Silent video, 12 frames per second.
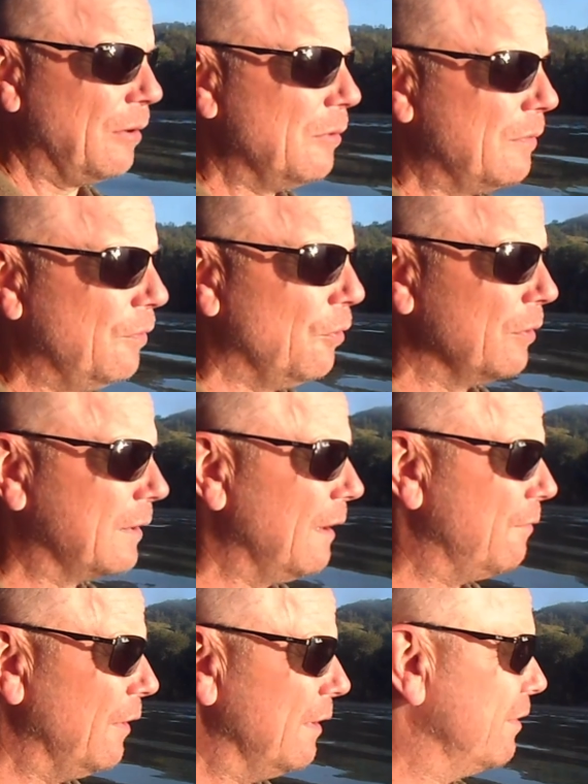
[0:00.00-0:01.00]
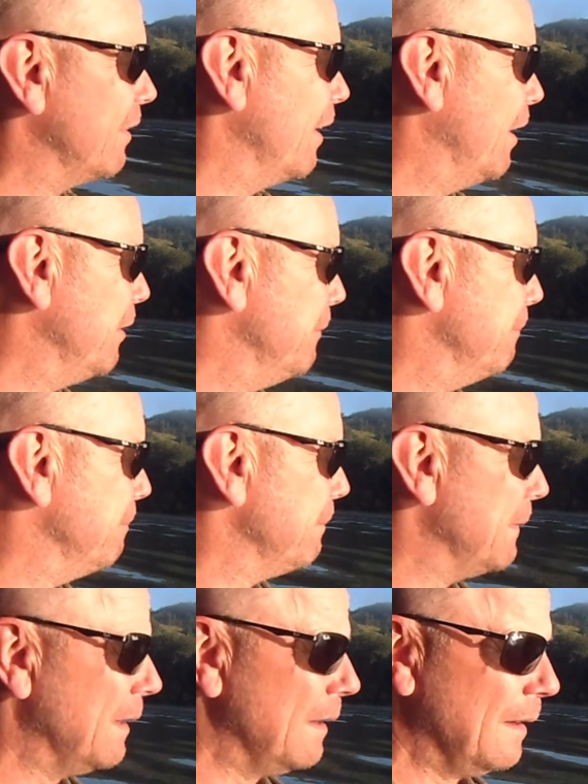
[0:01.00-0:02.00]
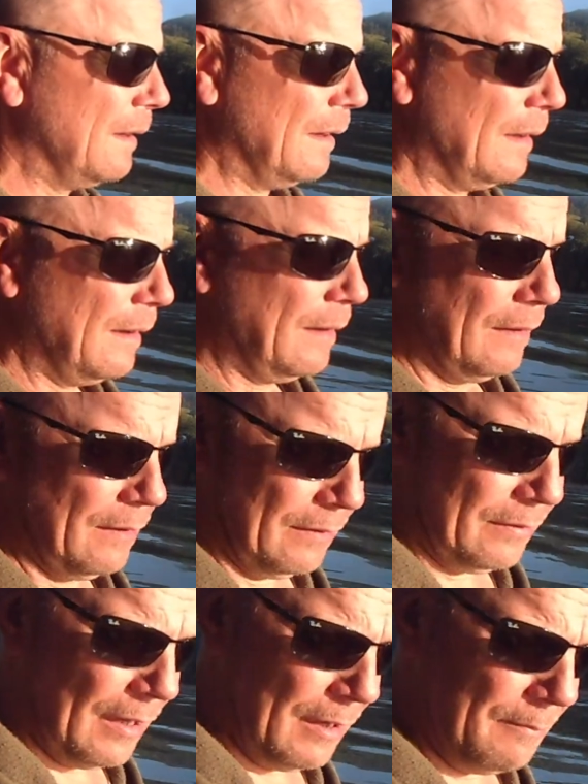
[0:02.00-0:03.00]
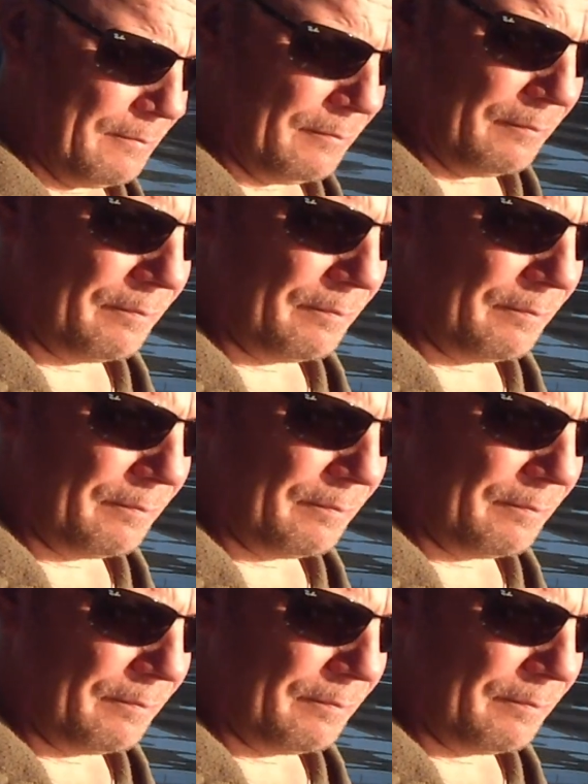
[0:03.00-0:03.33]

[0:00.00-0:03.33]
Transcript: so we thought we'd give this a go. So